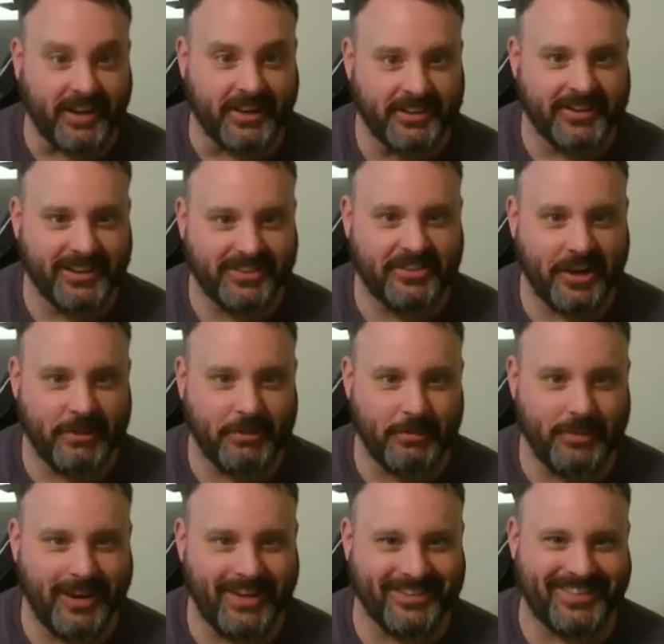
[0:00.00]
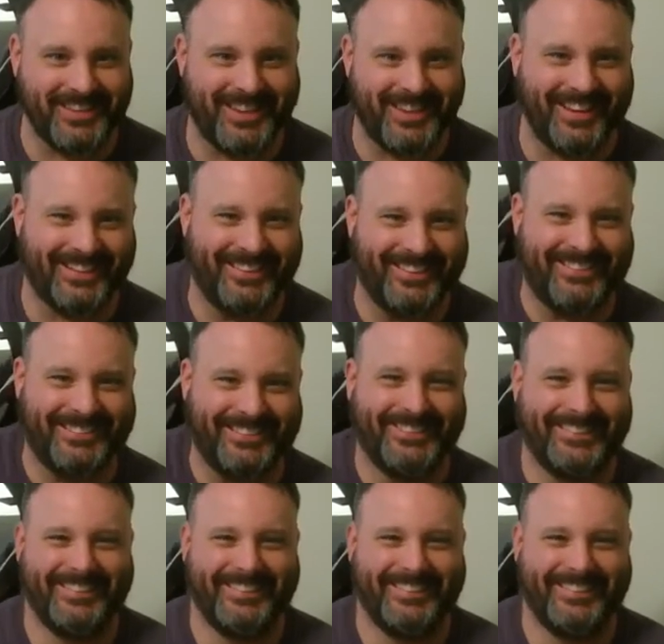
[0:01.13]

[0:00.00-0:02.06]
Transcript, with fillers: Now, let's talk about my sack.